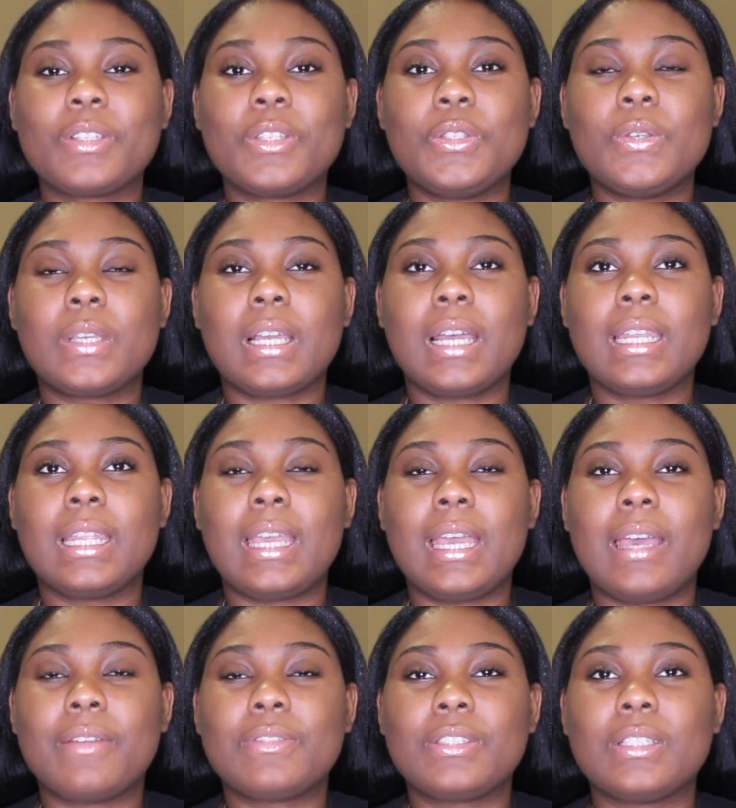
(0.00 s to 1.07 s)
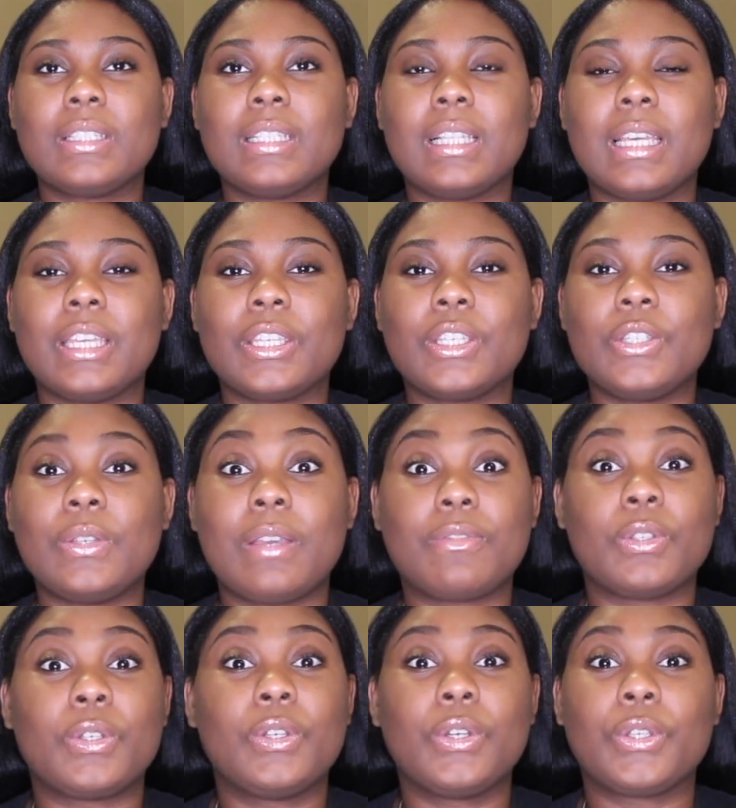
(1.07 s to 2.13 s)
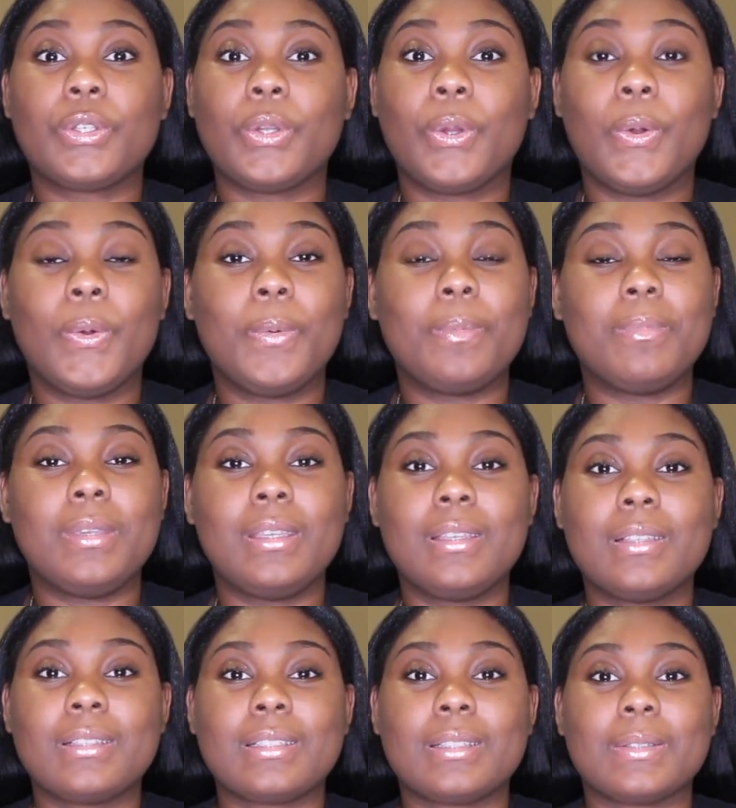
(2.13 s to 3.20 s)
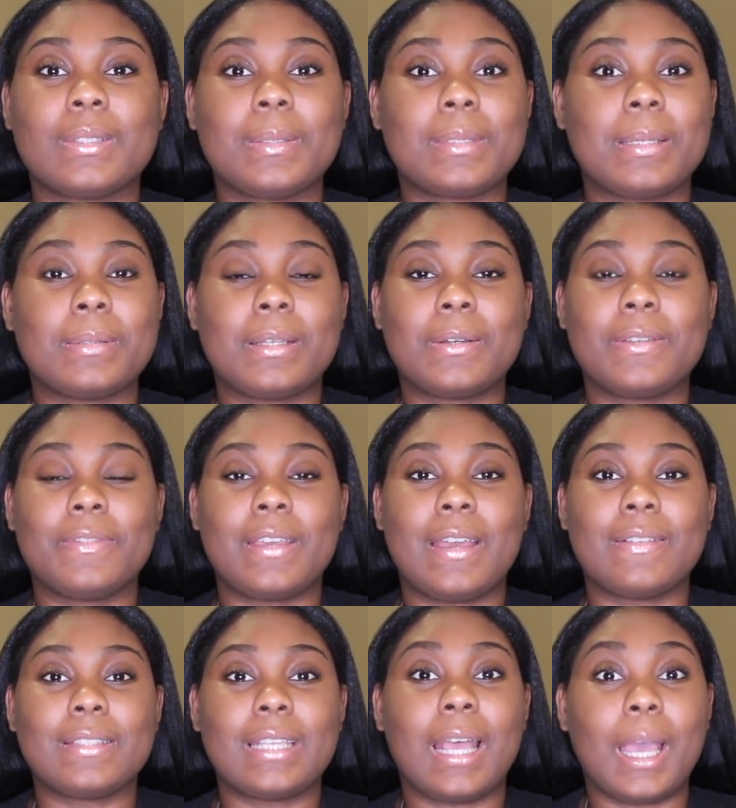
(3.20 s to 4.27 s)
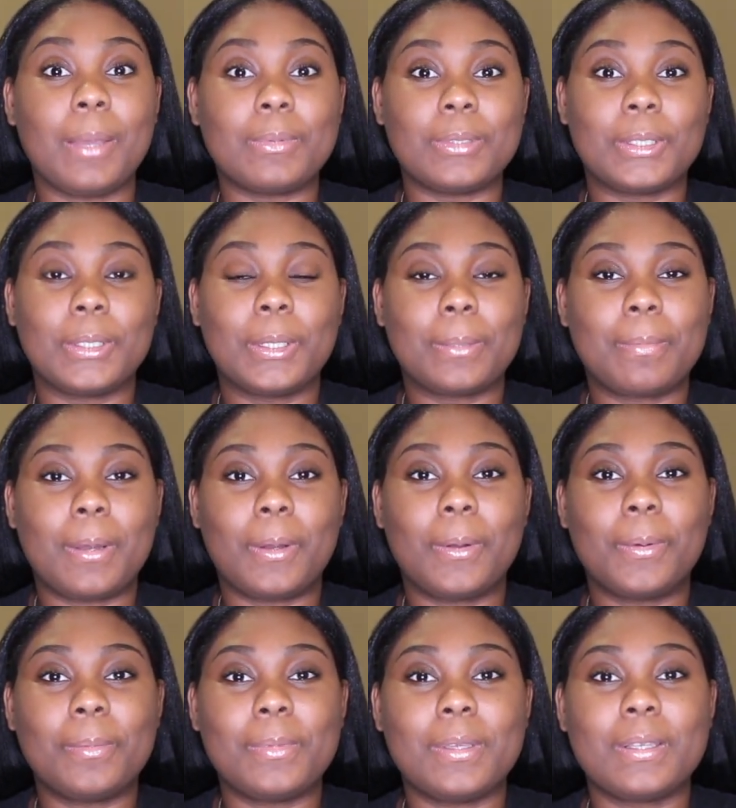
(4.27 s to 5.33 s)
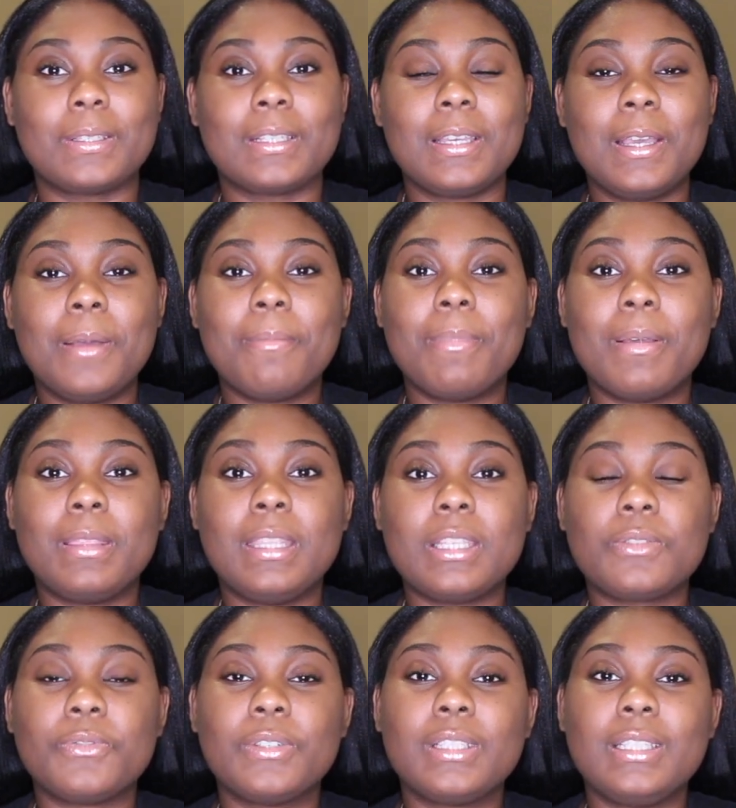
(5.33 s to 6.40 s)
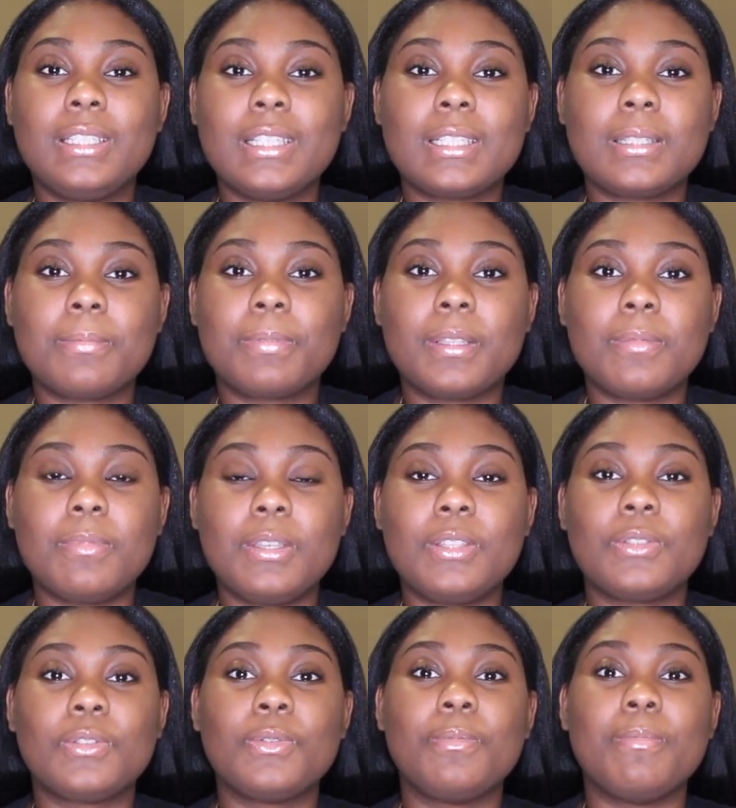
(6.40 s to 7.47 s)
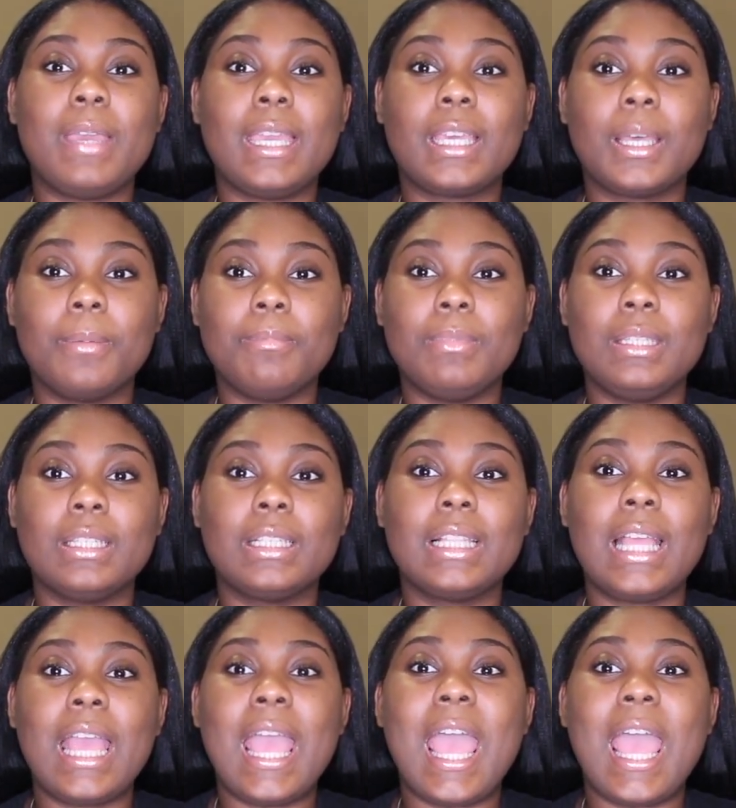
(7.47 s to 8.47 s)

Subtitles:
you kind of have to like, you have to cook your own meals. So sometimes I don't even have time to cook my own meals, but this really disciplined me to make a meal